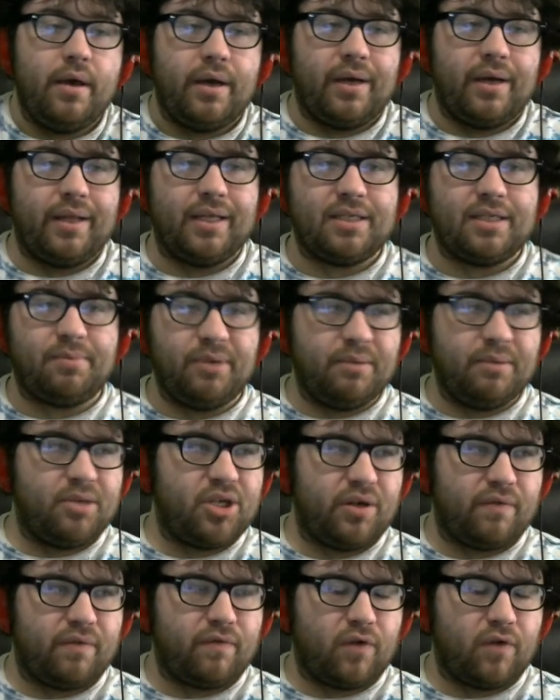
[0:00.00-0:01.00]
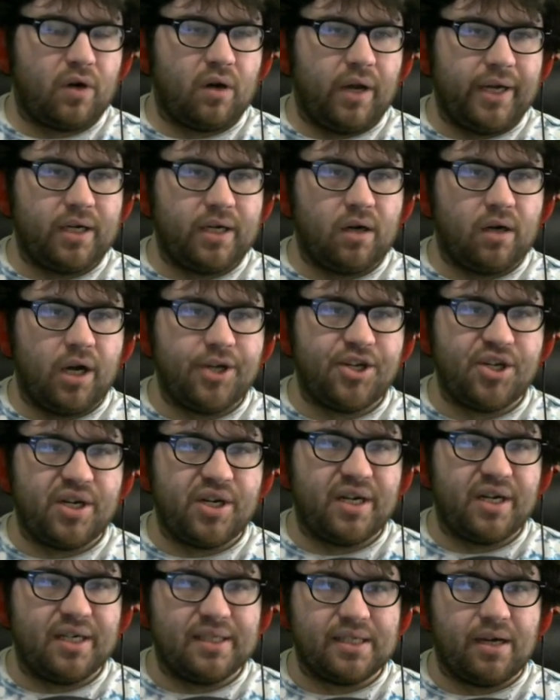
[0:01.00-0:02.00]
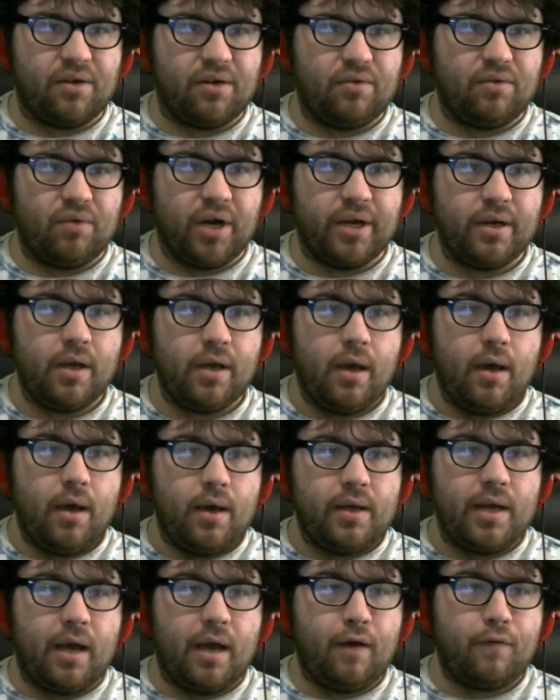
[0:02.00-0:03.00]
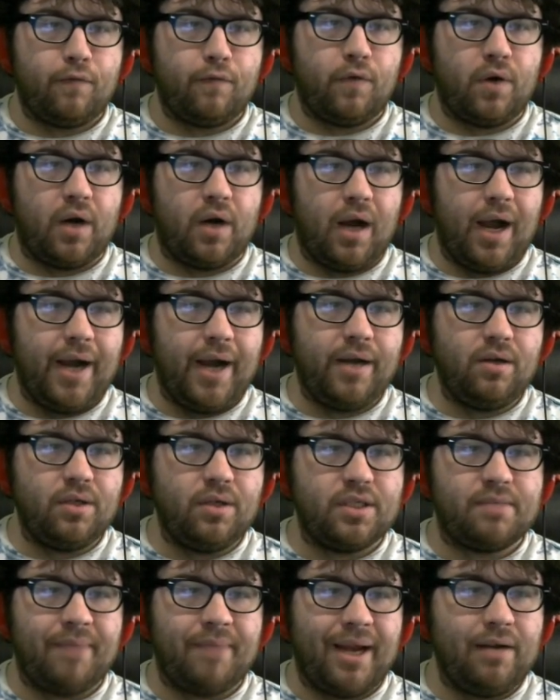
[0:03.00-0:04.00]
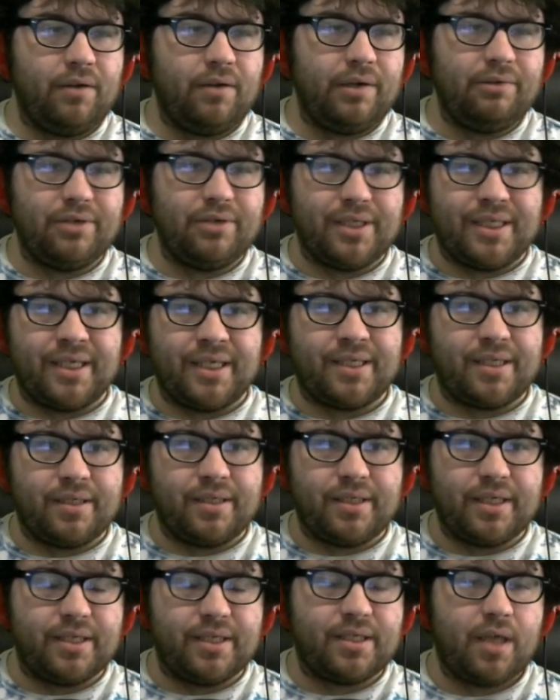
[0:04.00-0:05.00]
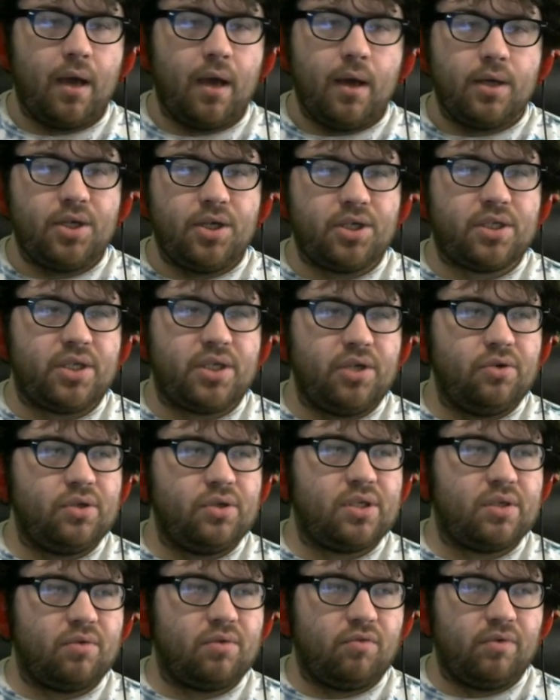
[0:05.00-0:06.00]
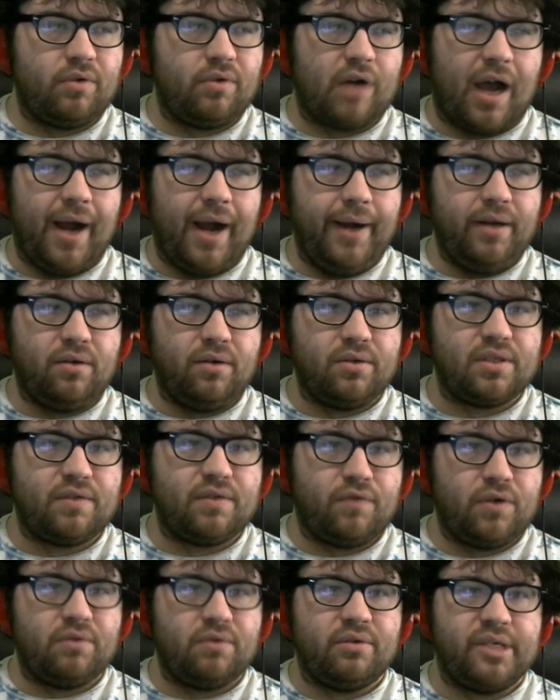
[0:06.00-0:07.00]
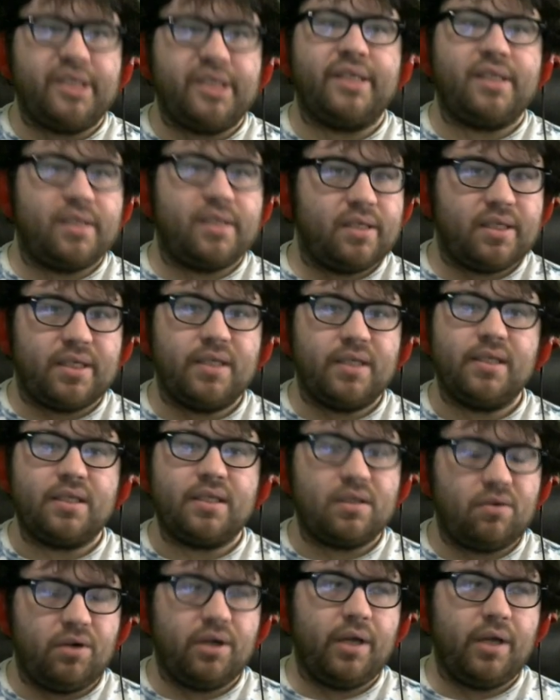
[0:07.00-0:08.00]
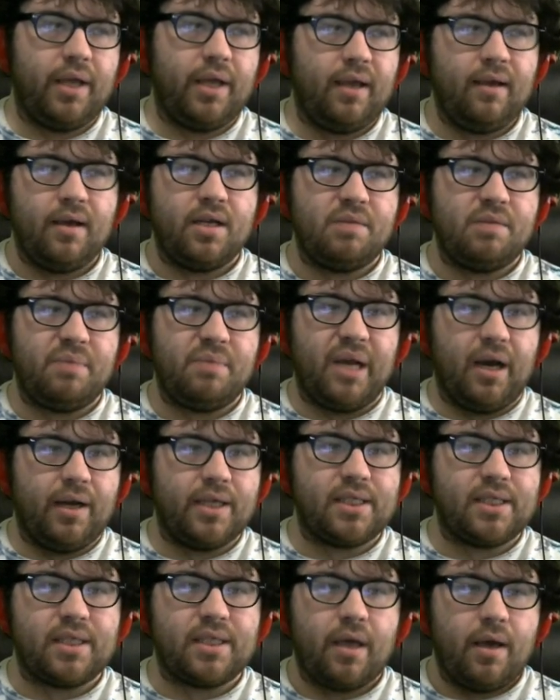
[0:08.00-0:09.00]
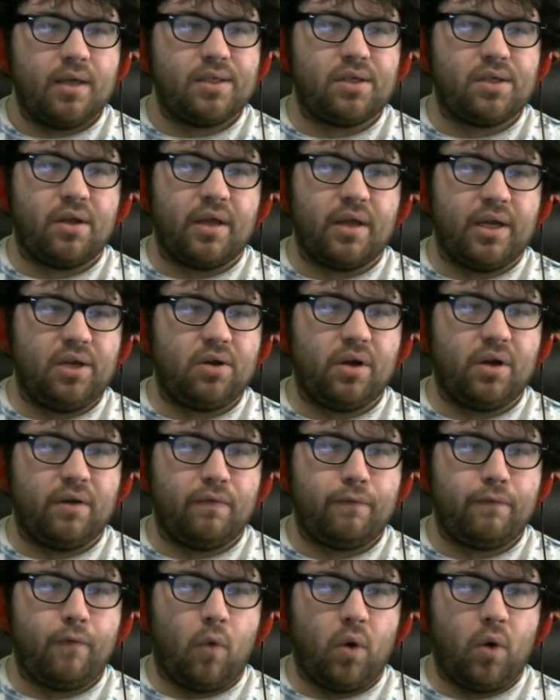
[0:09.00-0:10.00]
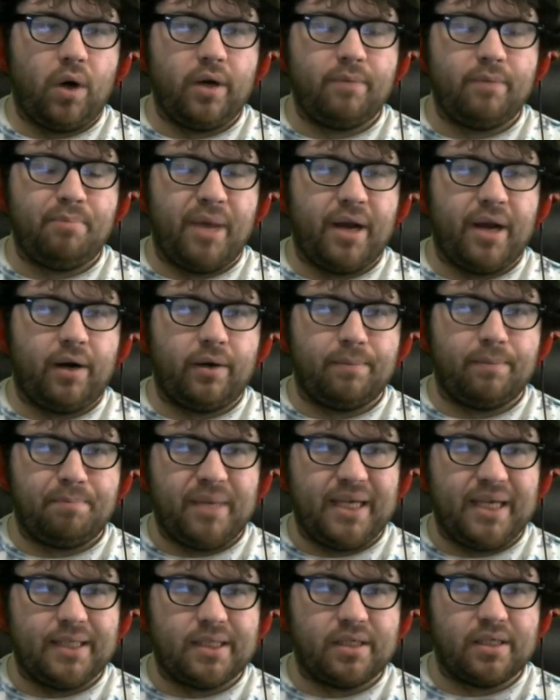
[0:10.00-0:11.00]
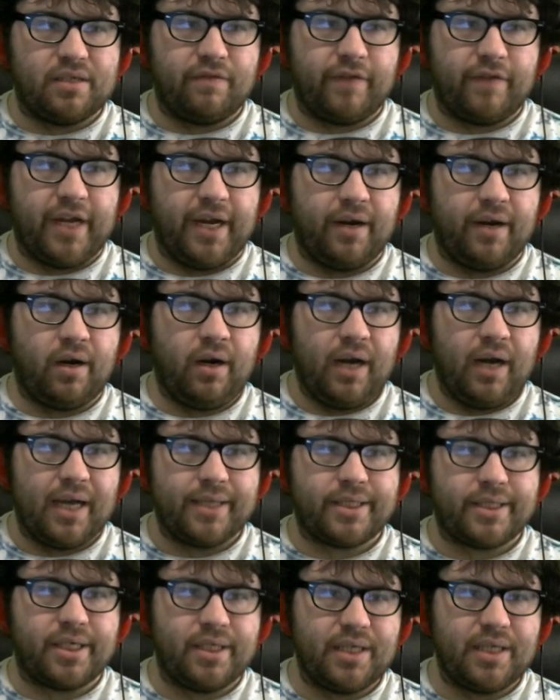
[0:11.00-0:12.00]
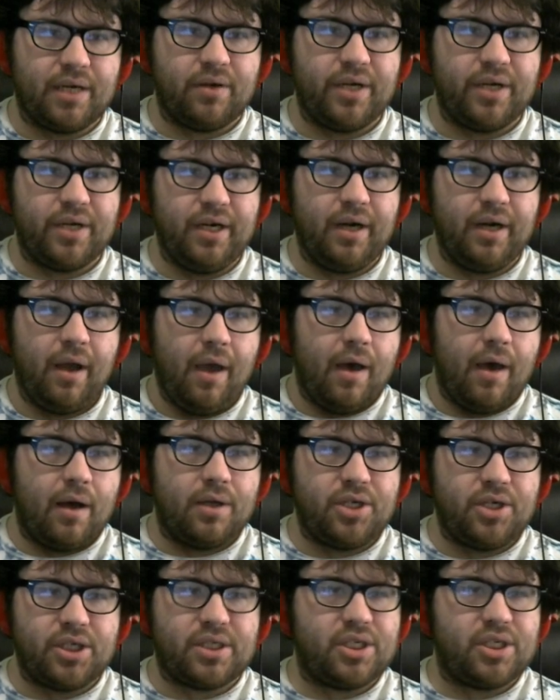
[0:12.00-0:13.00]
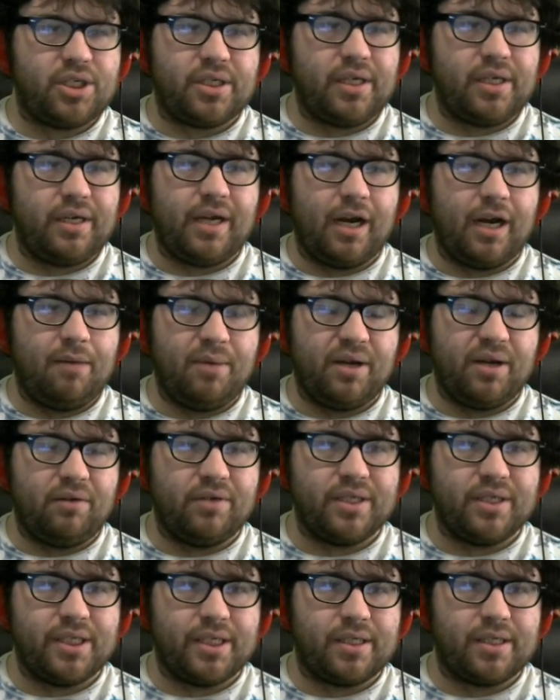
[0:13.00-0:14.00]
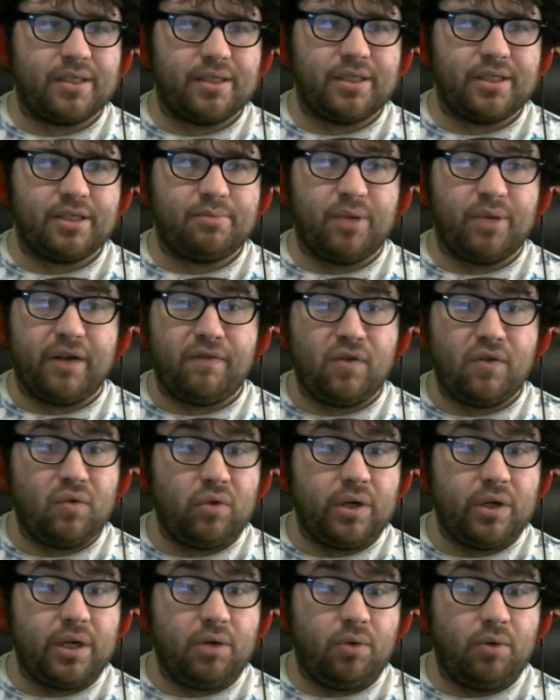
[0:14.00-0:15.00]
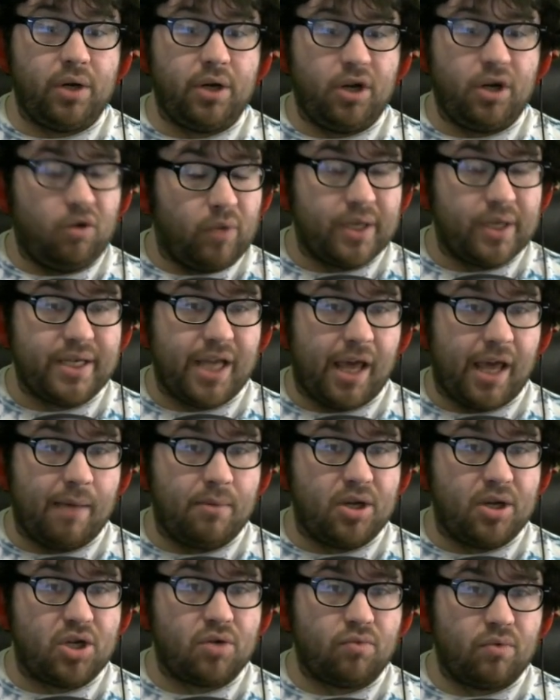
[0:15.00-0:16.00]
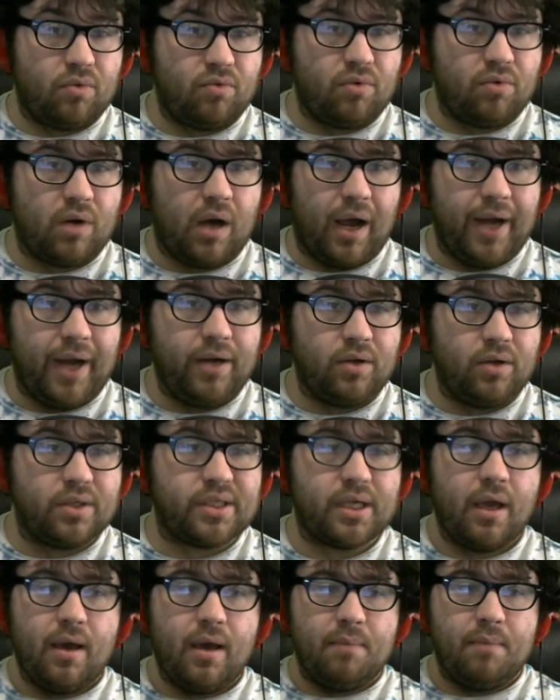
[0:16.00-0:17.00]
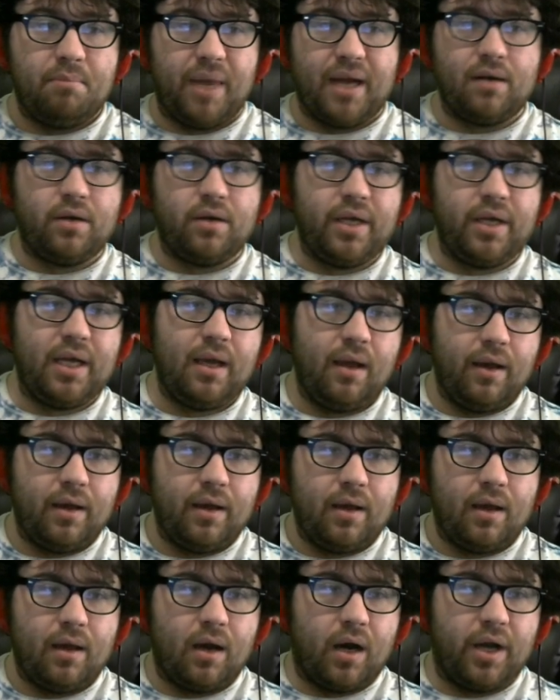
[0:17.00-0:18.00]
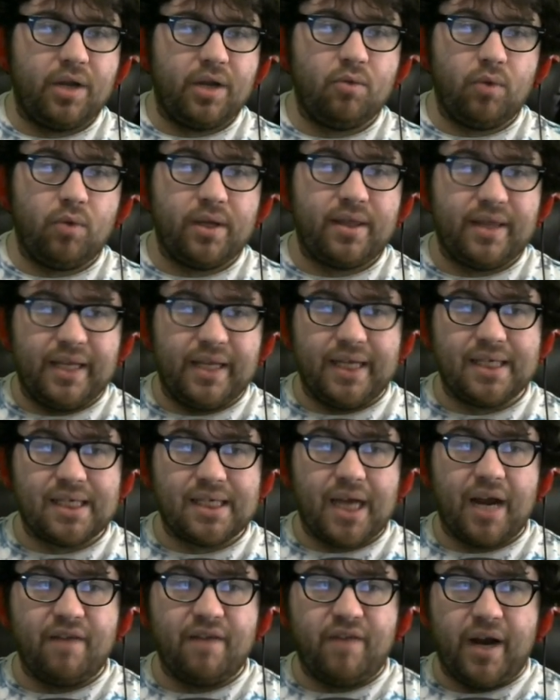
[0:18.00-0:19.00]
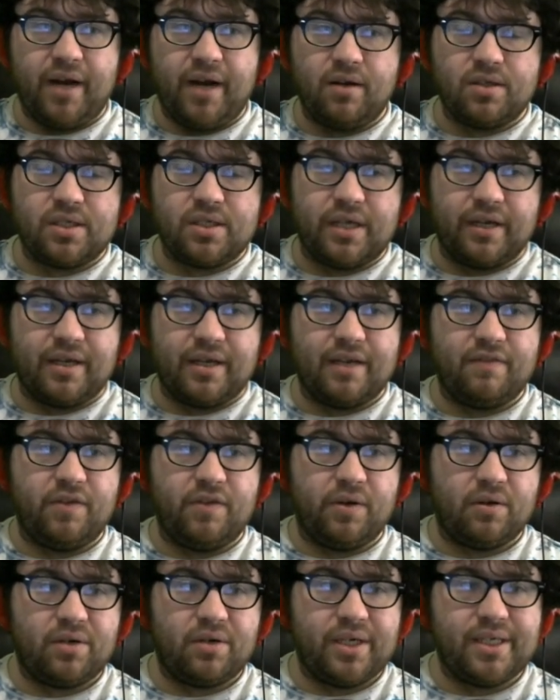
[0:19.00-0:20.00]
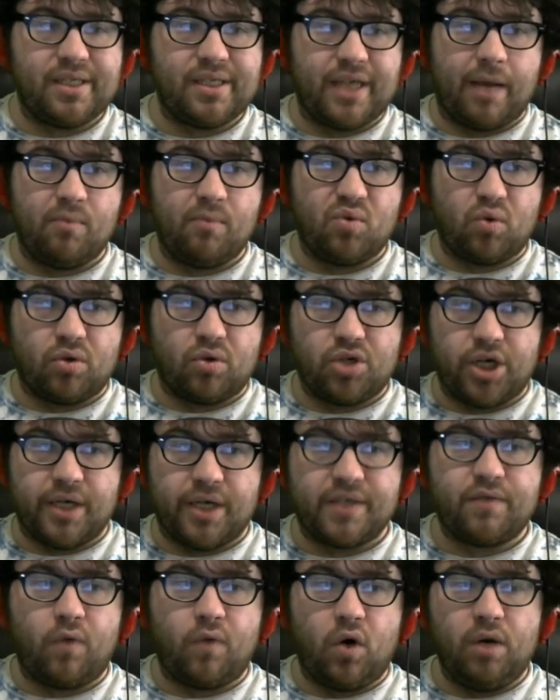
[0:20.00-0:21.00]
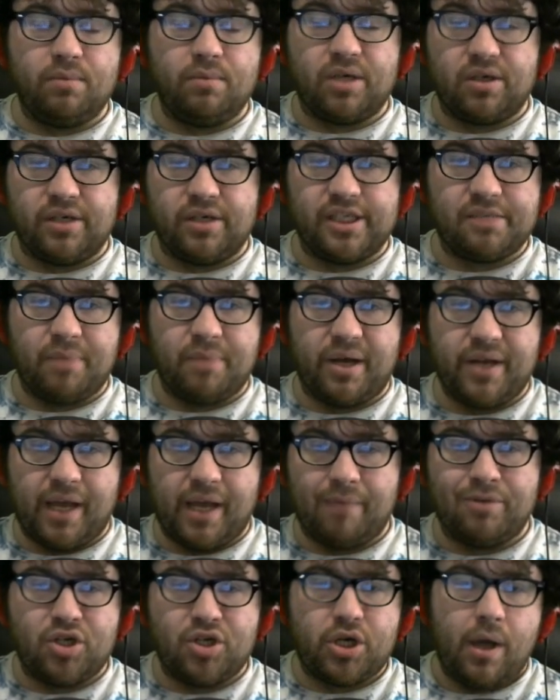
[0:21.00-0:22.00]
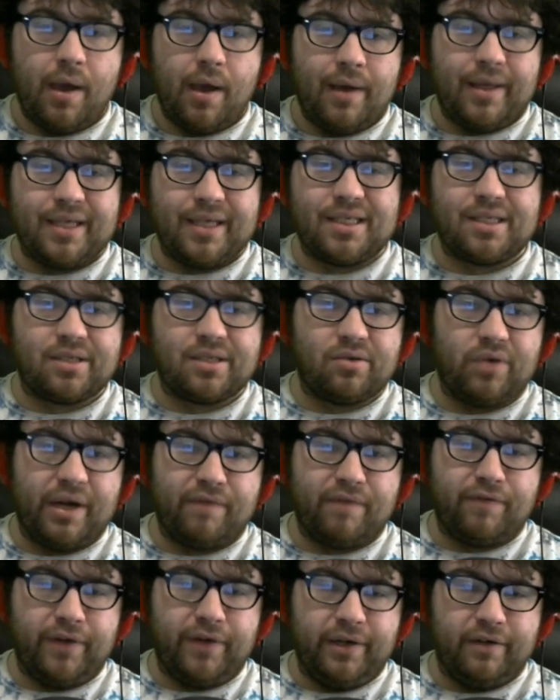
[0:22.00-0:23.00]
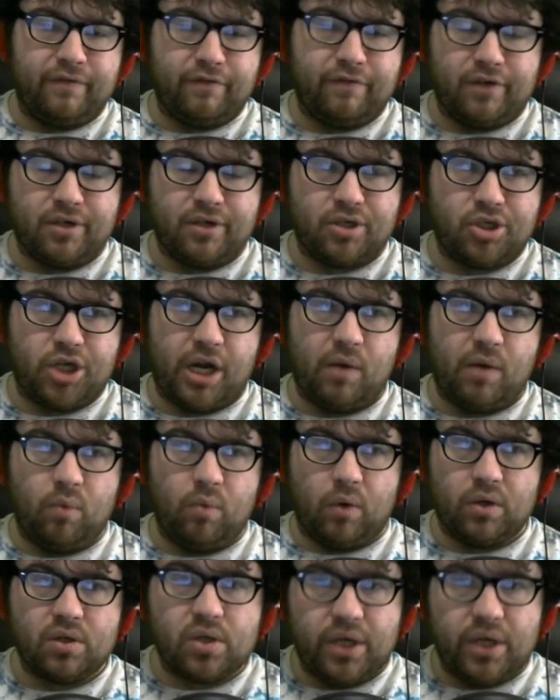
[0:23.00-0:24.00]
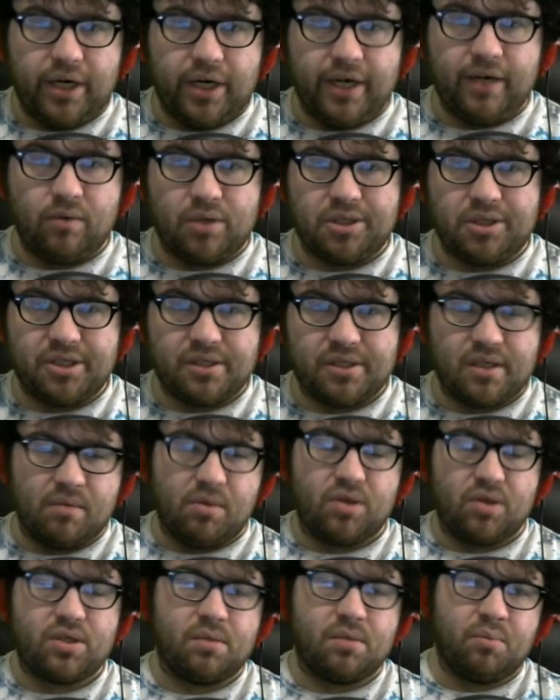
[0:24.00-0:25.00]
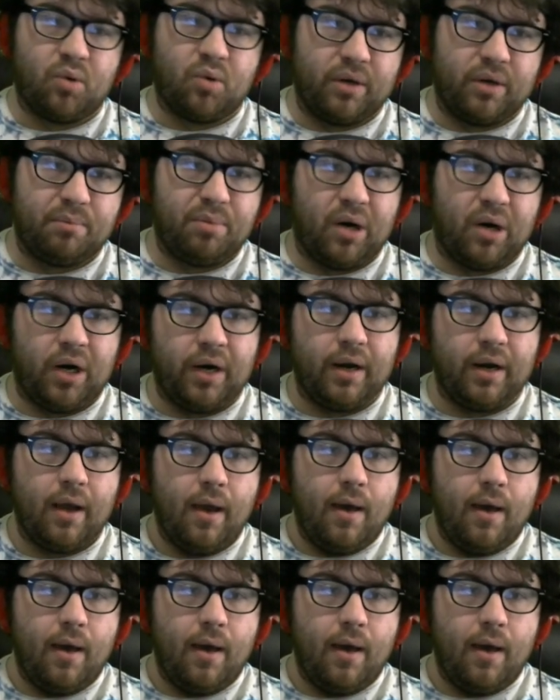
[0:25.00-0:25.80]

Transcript: And that's pretty much it for like legendaries I would run. Now for idols, mainly resistances. Just use idols for resistances, really, to be honest, so that you can afford better pieces of gear. As you can tell here, just care about the resistances. But if you really want to know what damage idols, mainly you want these kind of idols that give you increased damage while transform, increased spell damage. This is great for your Infernal Shade while clearing, which is the most important part.